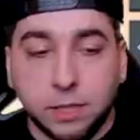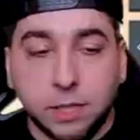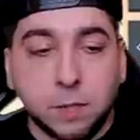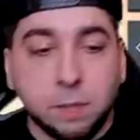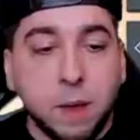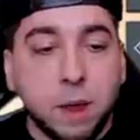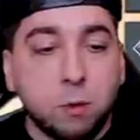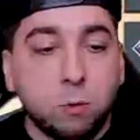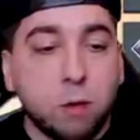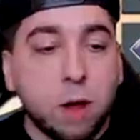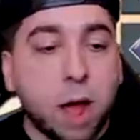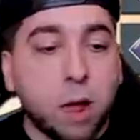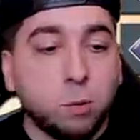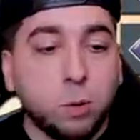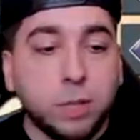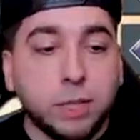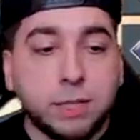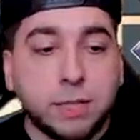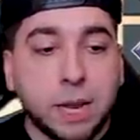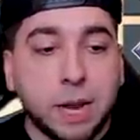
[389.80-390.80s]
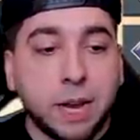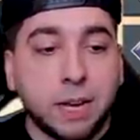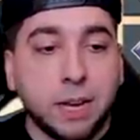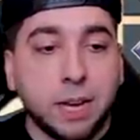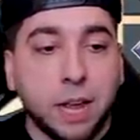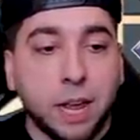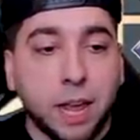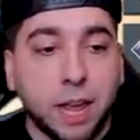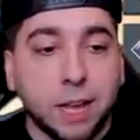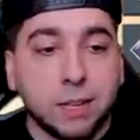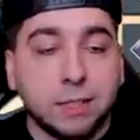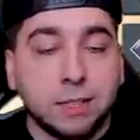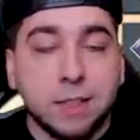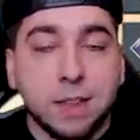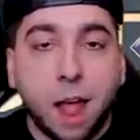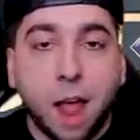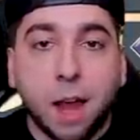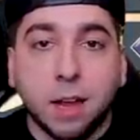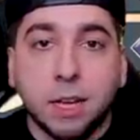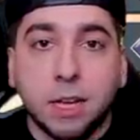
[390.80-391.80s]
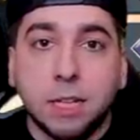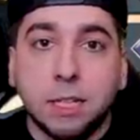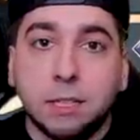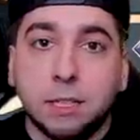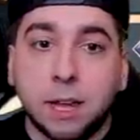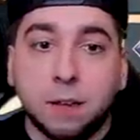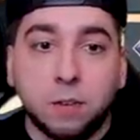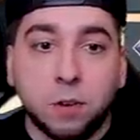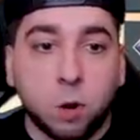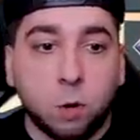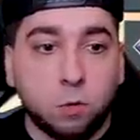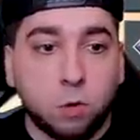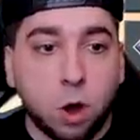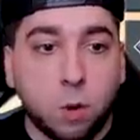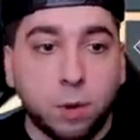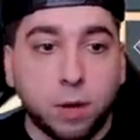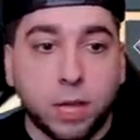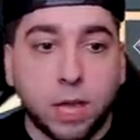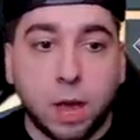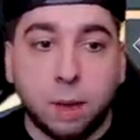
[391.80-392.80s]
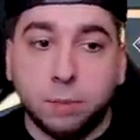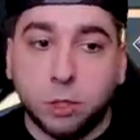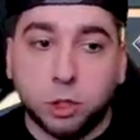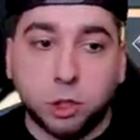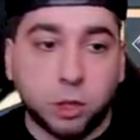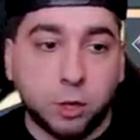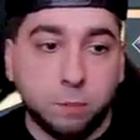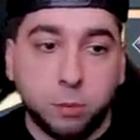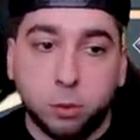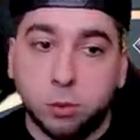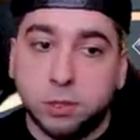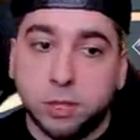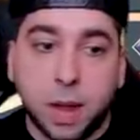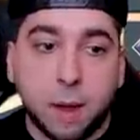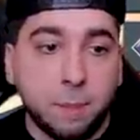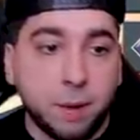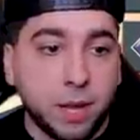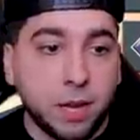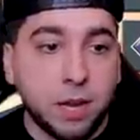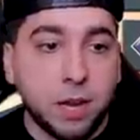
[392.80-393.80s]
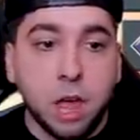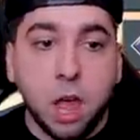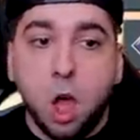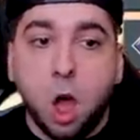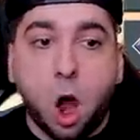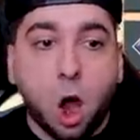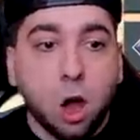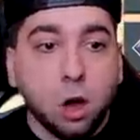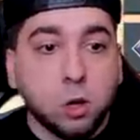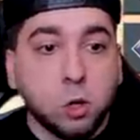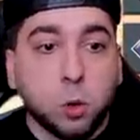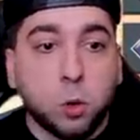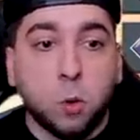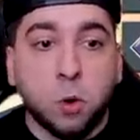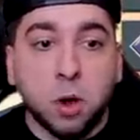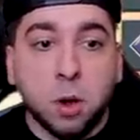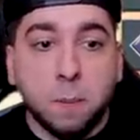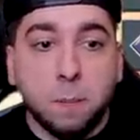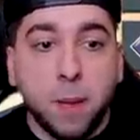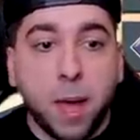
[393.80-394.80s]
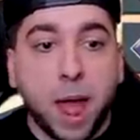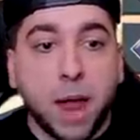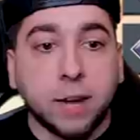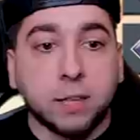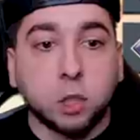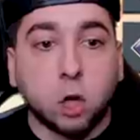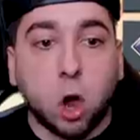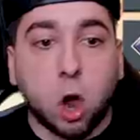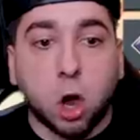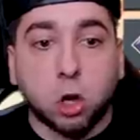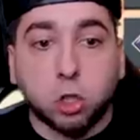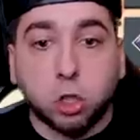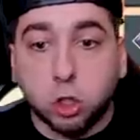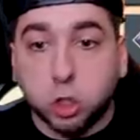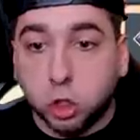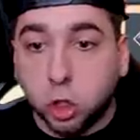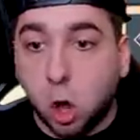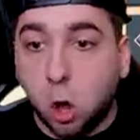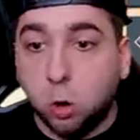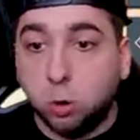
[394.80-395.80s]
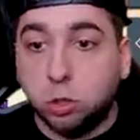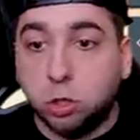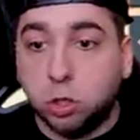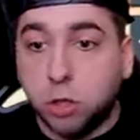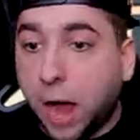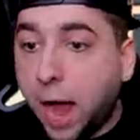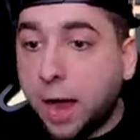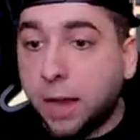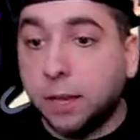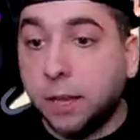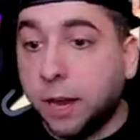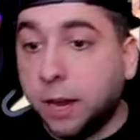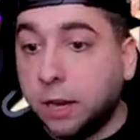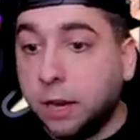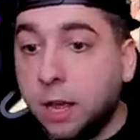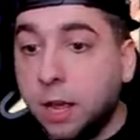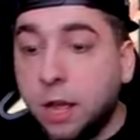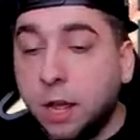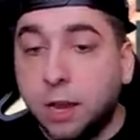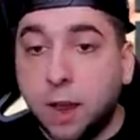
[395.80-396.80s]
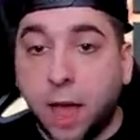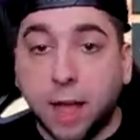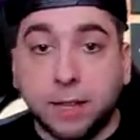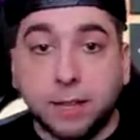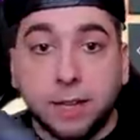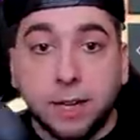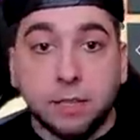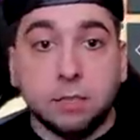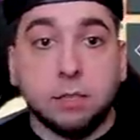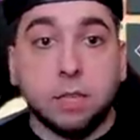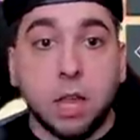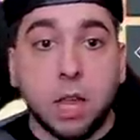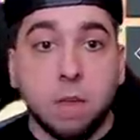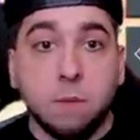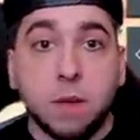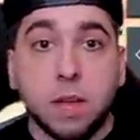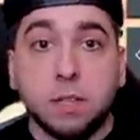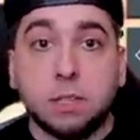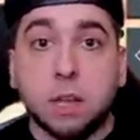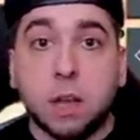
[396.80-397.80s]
This man, Rod Woodson, is 97 overall with chemistry boost. I mean, our cornerbacks are so solid. Like, this team is